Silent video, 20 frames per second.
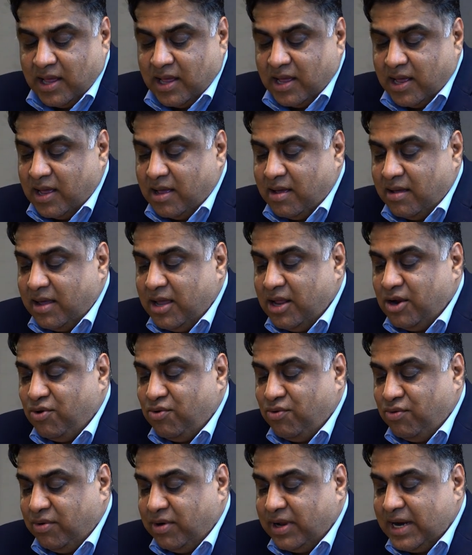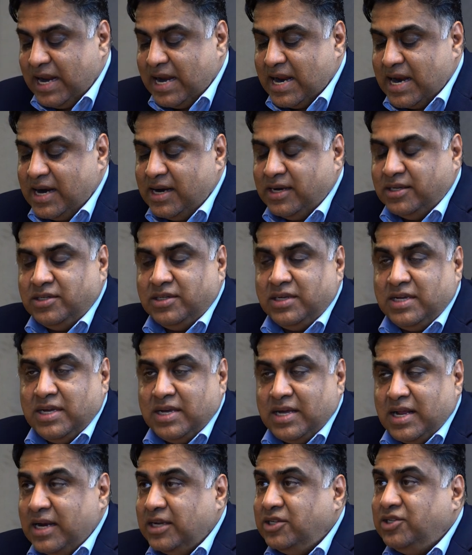green
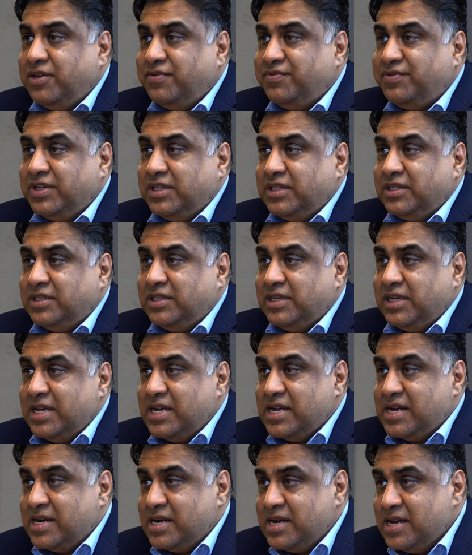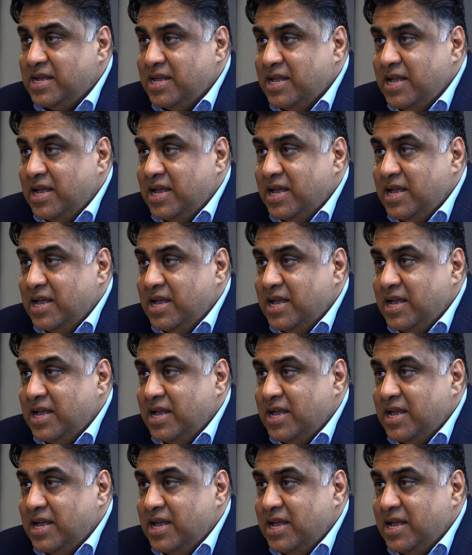energy efficiency and